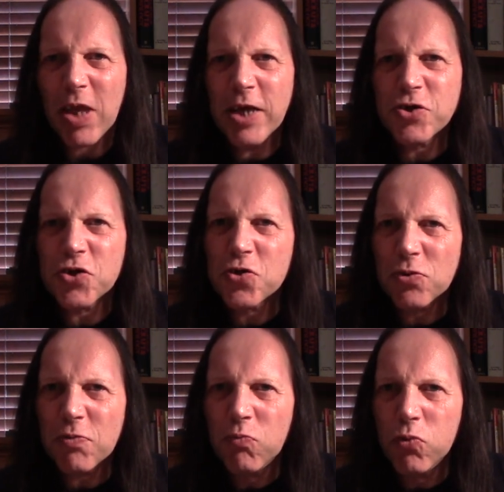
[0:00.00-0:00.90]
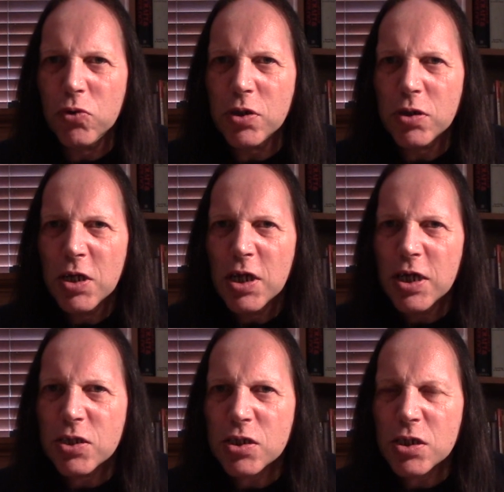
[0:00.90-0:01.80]
It's a sort of wood.
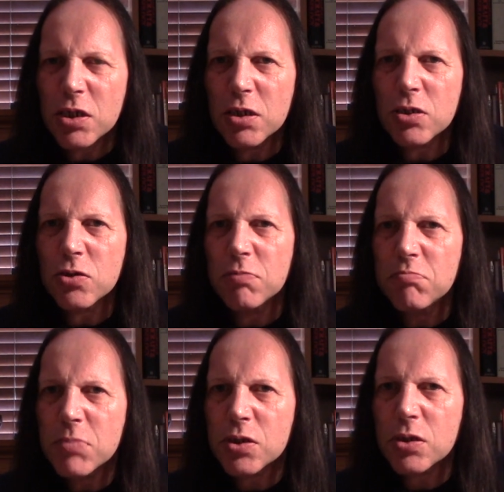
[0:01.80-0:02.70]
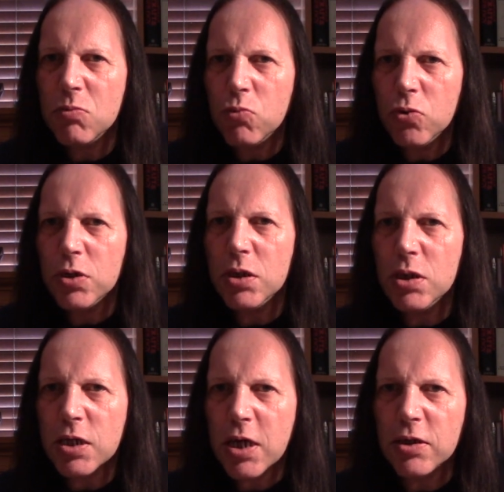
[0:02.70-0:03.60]
It's a slightly sort of musty,
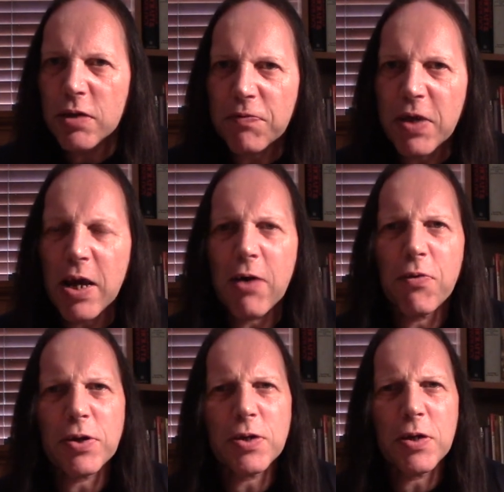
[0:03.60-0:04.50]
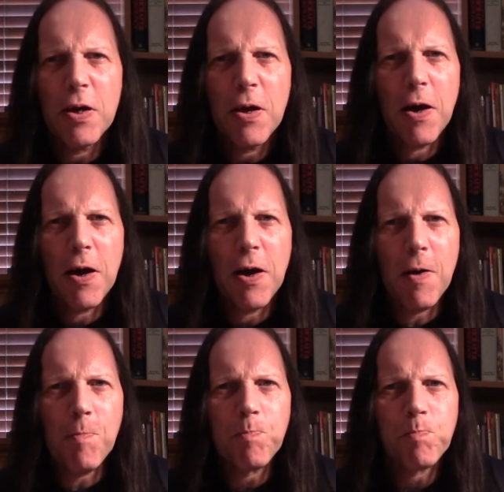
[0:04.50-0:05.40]
woody kind of character.
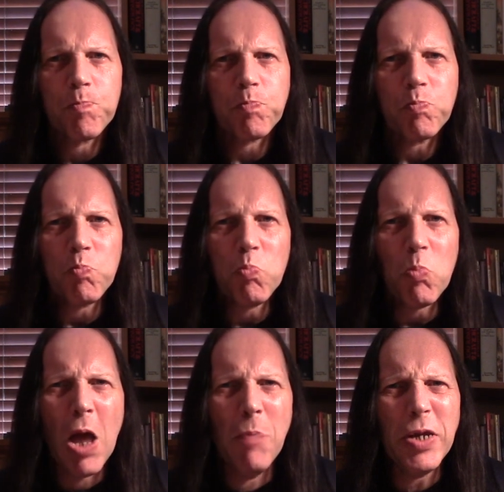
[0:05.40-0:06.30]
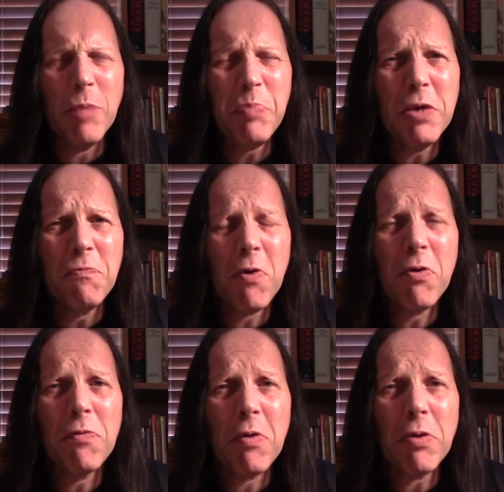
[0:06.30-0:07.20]
I mean, I'm being
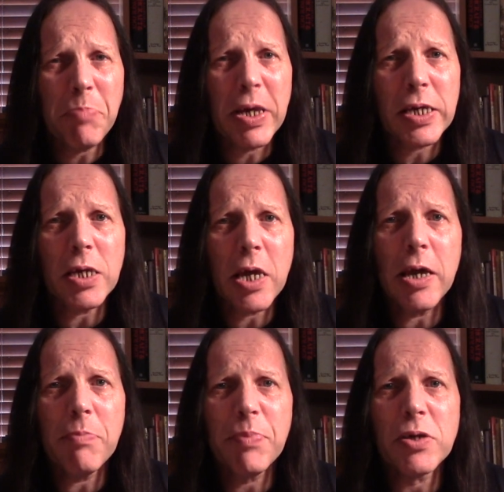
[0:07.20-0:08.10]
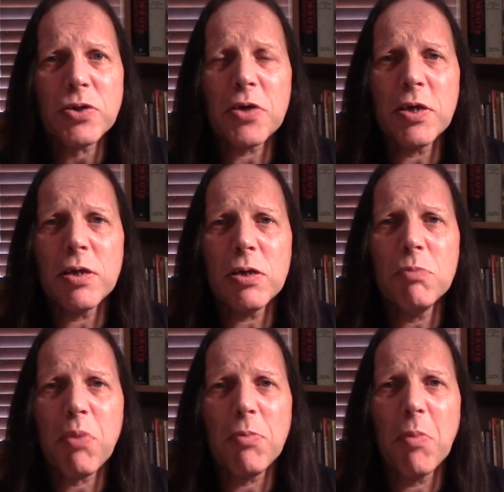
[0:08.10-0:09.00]
very, very picky here because I think
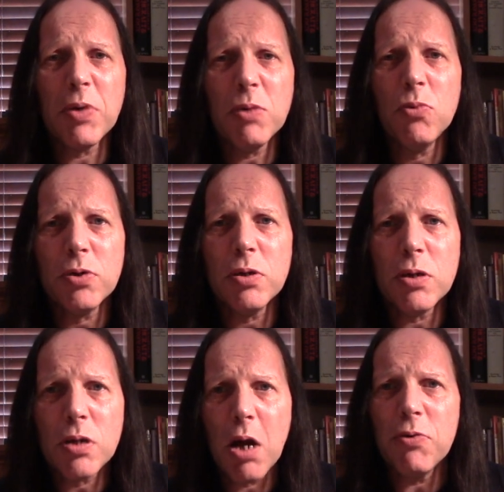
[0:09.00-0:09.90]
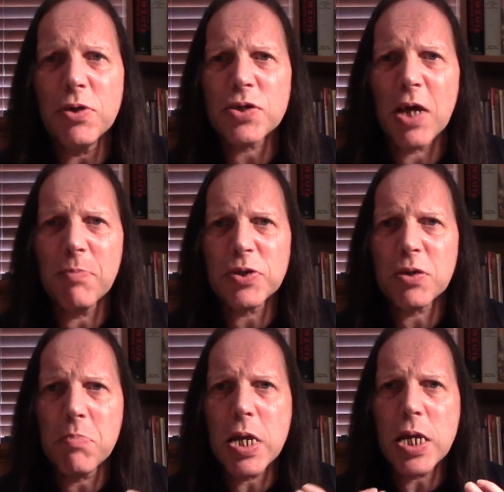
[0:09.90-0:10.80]
you probably wouldn't notice that. But
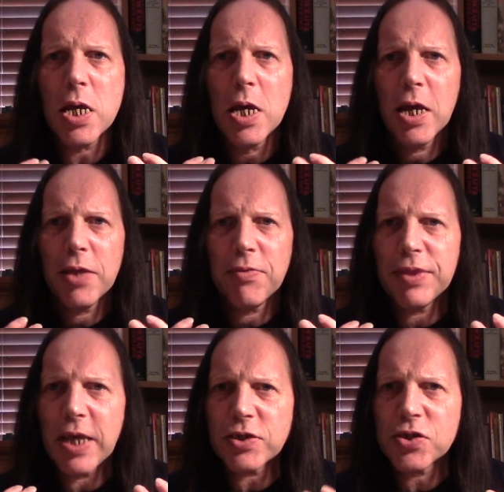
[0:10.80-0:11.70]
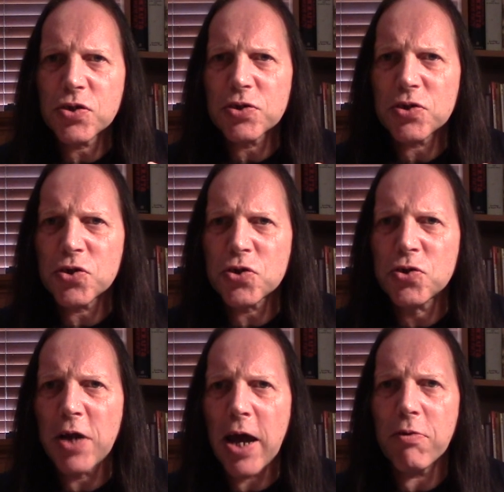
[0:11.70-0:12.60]
to me, that
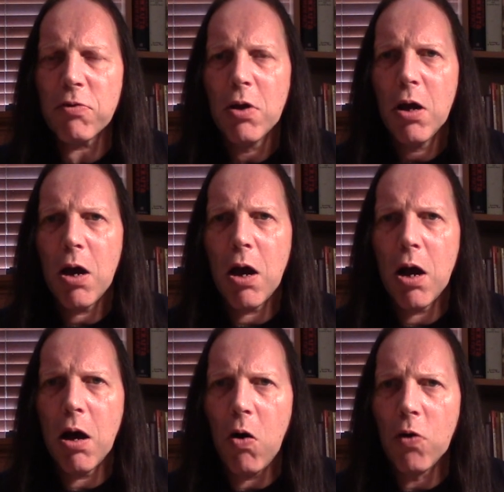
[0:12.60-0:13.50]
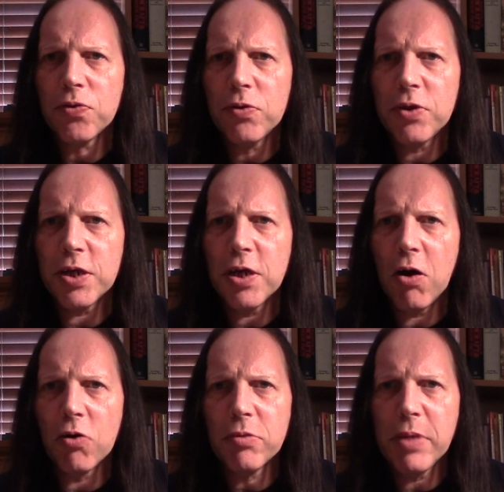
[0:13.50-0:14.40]
stood out on
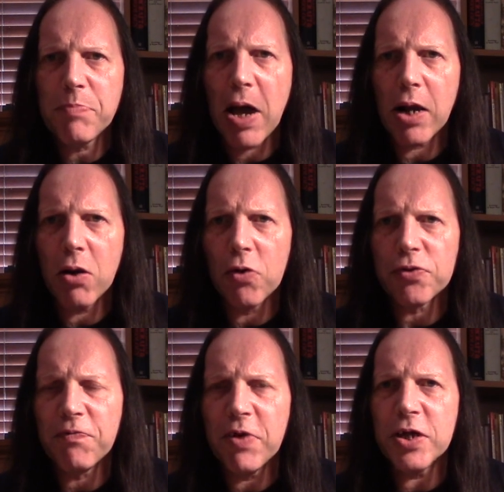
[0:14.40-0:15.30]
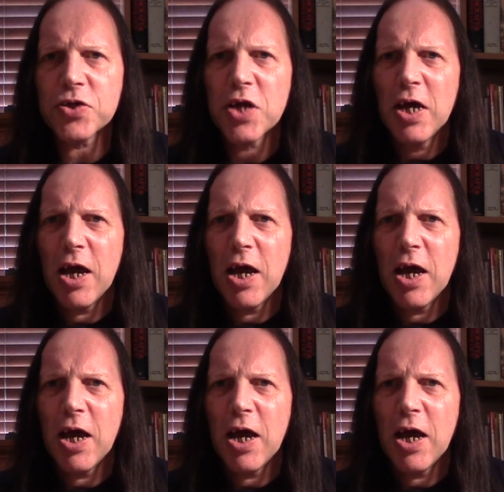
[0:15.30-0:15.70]
the mid palate, on the finish.